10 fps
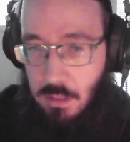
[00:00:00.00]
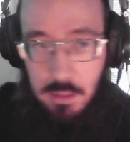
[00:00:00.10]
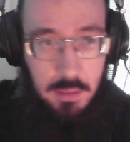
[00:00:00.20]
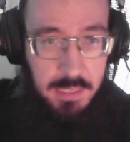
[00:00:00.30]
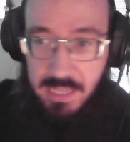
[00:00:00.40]

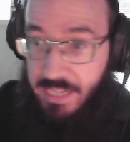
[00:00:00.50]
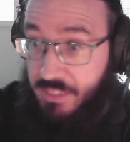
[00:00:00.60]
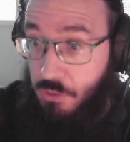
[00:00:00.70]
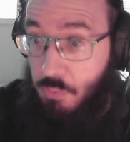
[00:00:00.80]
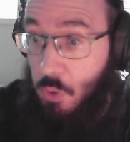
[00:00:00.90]
And again,
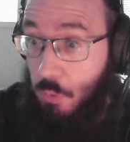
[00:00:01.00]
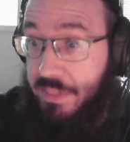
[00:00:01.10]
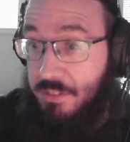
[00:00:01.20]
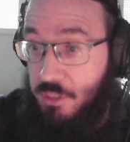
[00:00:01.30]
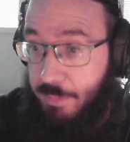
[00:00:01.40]
as usual, hold
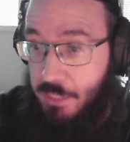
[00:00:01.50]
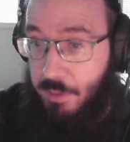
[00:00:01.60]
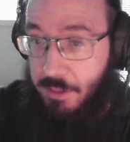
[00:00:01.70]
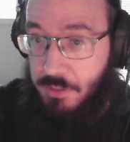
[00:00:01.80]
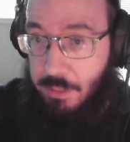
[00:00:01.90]
down
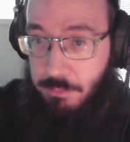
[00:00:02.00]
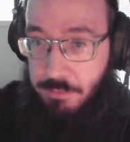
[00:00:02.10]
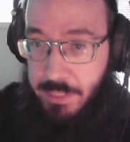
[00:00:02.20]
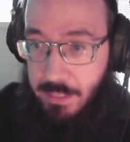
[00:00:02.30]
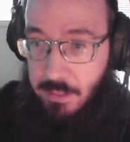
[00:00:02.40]
spacebar to skip
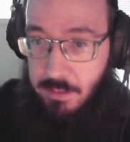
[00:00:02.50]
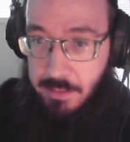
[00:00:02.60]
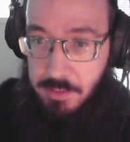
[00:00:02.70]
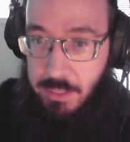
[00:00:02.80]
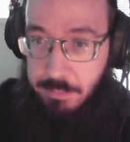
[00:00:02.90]
through dialogue
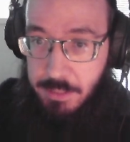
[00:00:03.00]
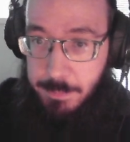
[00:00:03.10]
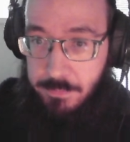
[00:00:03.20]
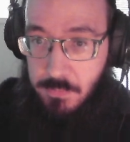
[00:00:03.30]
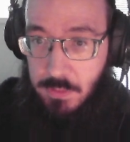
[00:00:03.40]
that's coming.
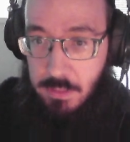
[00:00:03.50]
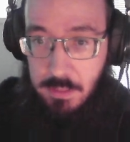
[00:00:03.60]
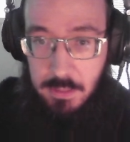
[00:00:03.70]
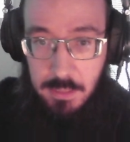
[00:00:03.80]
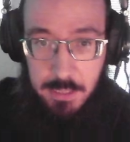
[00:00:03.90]

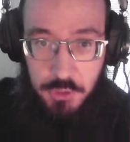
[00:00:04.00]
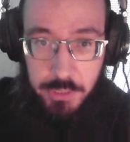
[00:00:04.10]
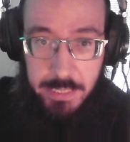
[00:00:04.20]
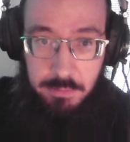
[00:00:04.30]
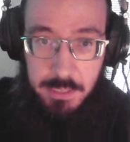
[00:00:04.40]
Click on
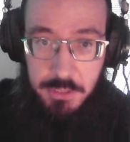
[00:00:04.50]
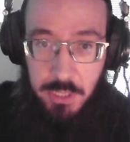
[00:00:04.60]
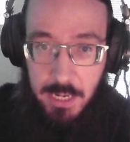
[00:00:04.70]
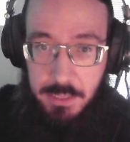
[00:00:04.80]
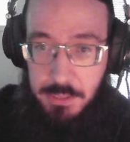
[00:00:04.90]
Chakra,
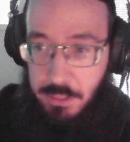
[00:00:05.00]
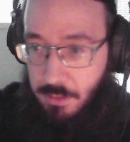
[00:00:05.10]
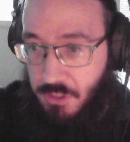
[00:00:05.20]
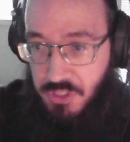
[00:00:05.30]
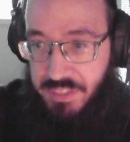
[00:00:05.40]
talk.
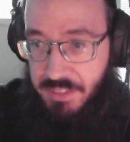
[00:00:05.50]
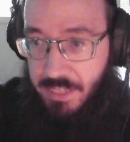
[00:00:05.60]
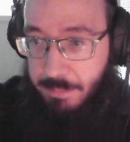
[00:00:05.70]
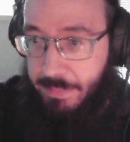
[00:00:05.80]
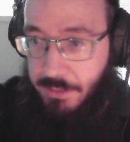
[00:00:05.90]
You can just hit
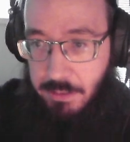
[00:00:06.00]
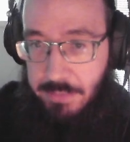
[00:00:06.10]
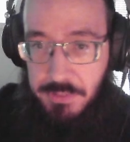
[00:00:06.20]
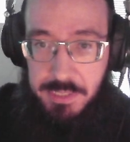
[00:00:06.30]
escape now. You don't have to say